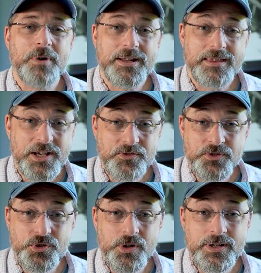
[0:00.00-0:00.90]
Thanks for
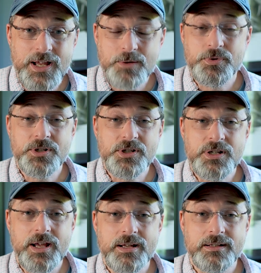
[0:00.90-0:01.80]
joining, I
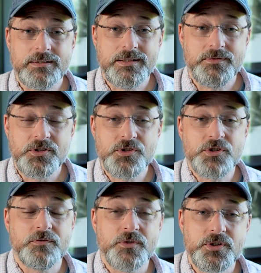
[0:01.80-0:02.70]
appreciate it. If this is
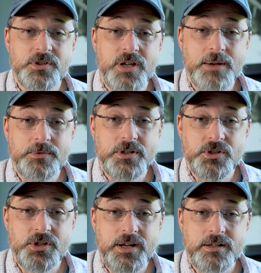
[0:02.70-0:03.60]
your first time to the
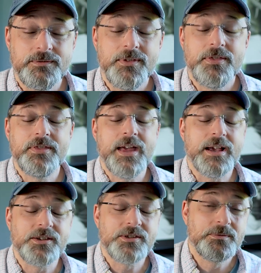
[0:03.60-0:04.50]
channel,
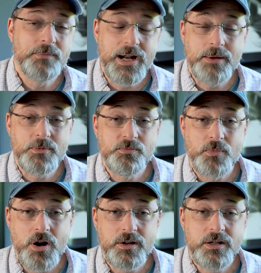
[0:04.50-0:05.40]
thanks. My name is
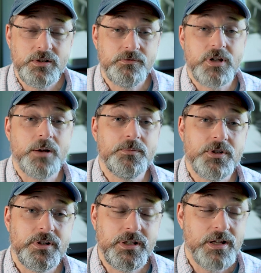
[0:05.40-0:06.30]
Mark and you've come
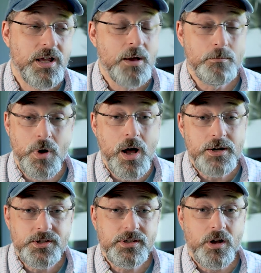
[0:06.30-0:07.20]
to the
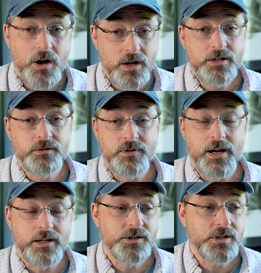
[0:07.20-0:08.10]
Modest
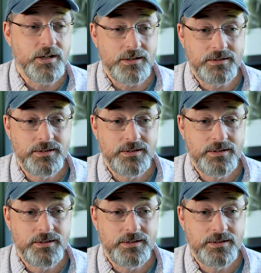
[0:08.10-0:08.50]
Audiophile channel.